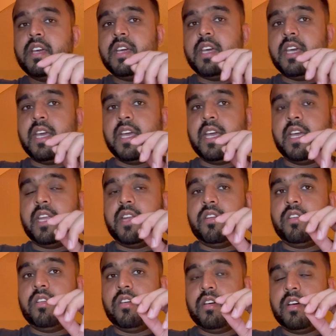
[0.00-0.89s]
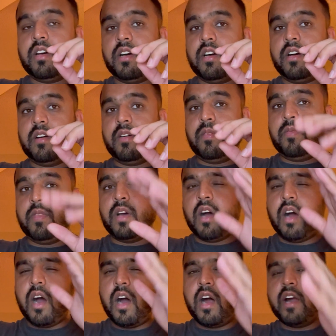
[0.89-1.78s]
and the
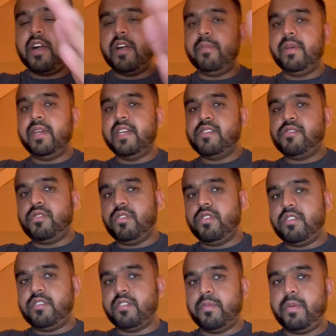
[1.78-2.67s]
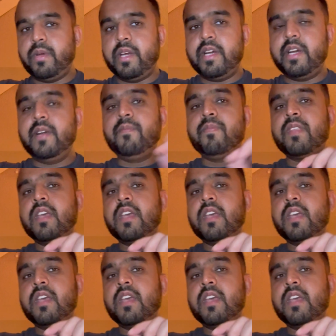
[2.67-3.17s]
heart begins to disappear,